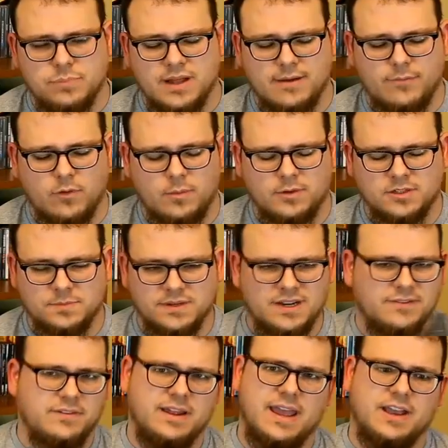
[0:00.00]
platformers, but
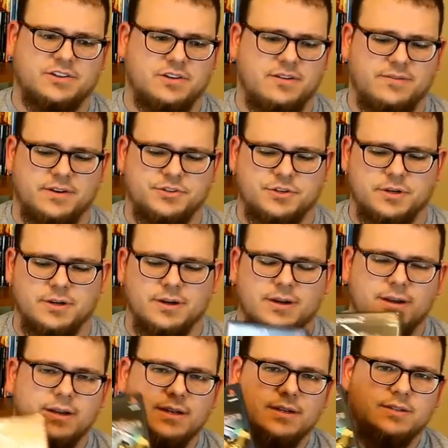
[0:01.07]
definitely action adventure.
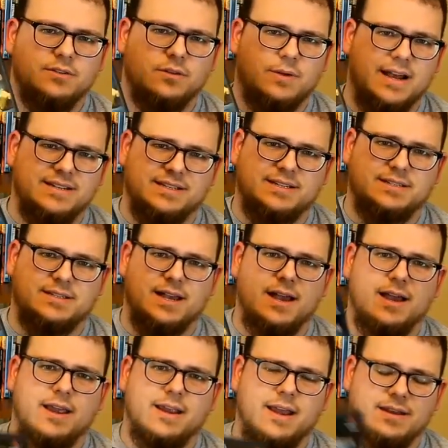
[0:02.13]
So Rise of
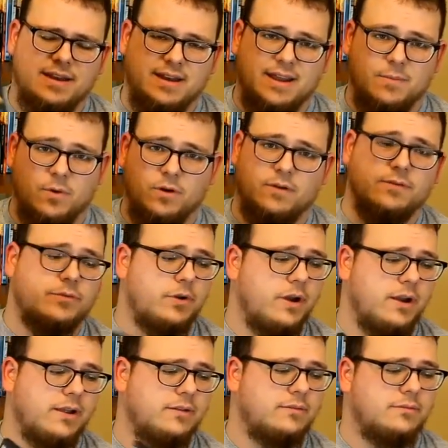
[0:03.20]
Kasai, I need to get Mark of
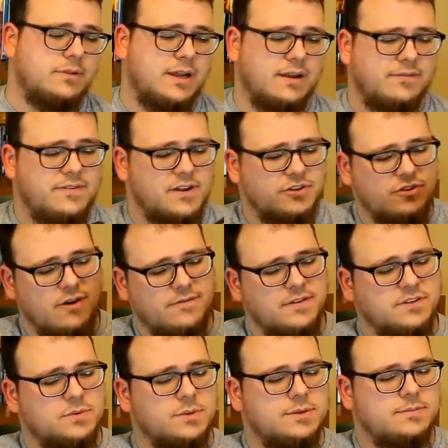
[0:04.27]
Cree to kind of finish off
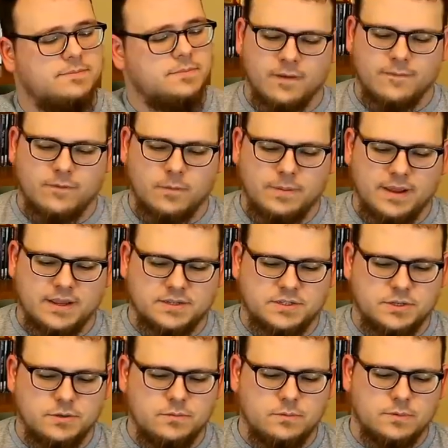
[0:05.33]
this one. For
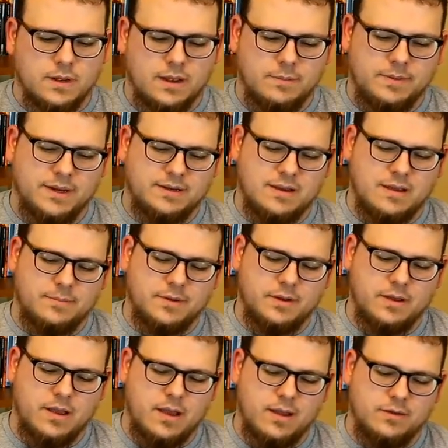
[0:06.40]
PS2, I picked
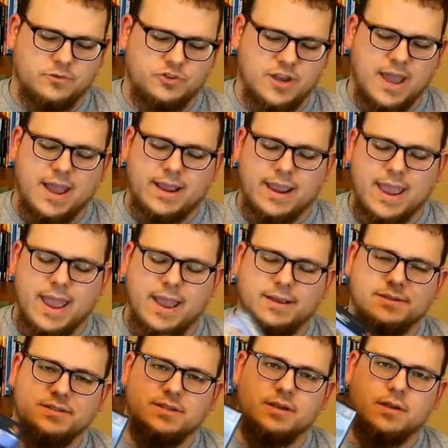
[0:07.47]
up Jak
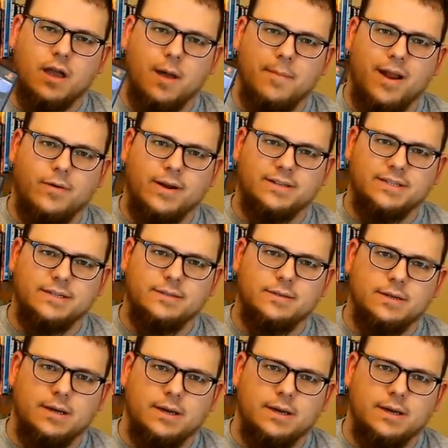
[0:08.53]
X Combat Racing,